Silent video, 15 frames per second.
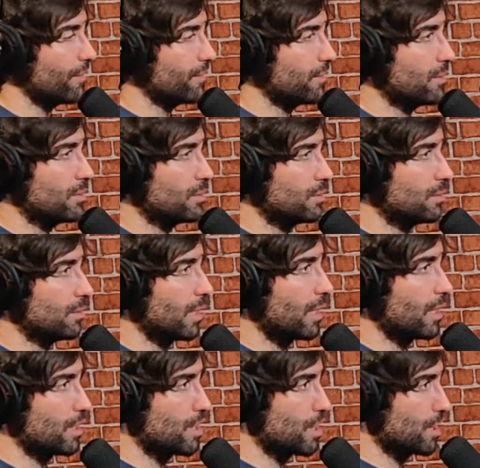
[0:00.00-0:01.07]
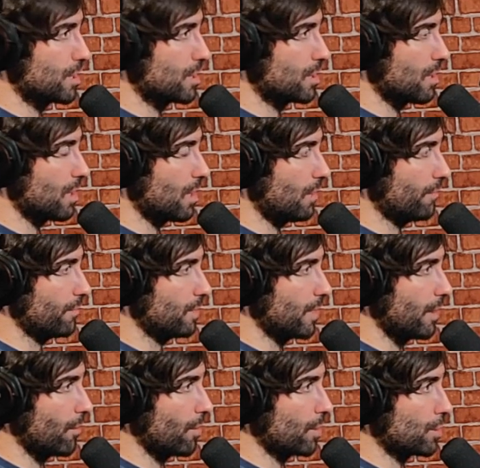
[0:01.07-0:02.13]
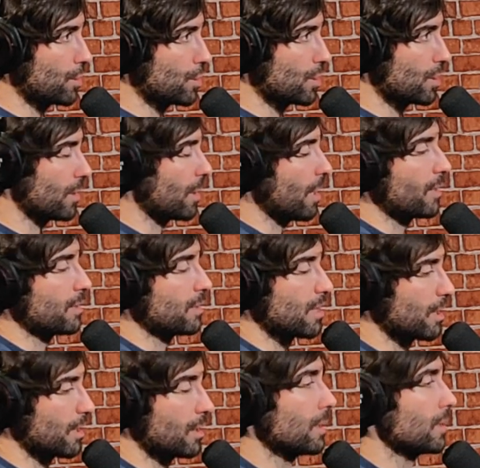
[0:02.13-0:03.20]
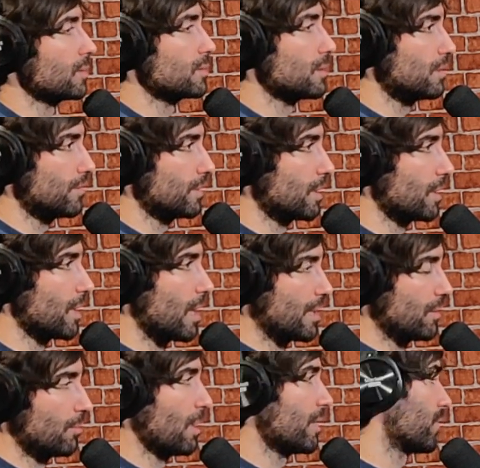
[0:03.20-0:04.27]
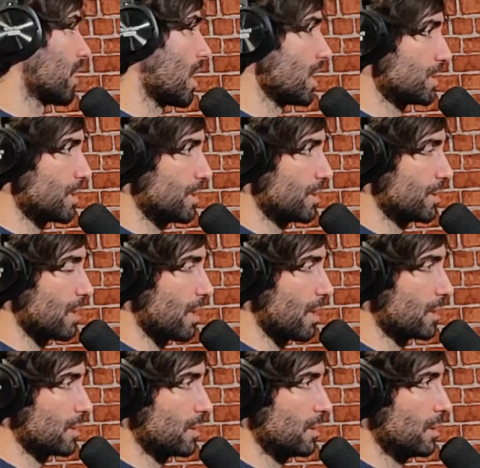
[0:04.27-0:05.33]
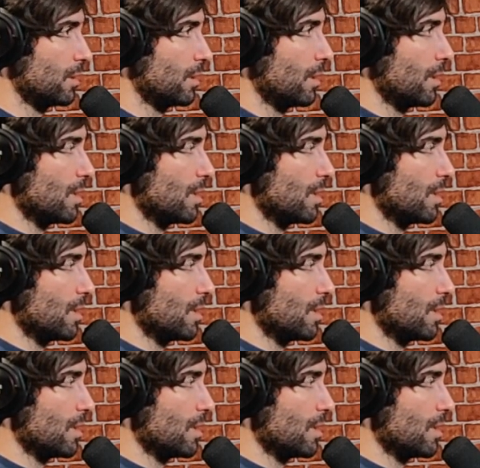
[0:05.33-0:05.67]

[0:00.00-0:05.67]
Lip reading: Enough to get a gist of the language, and then I had to study it and stuff, and then I had to apply for college here, so I had to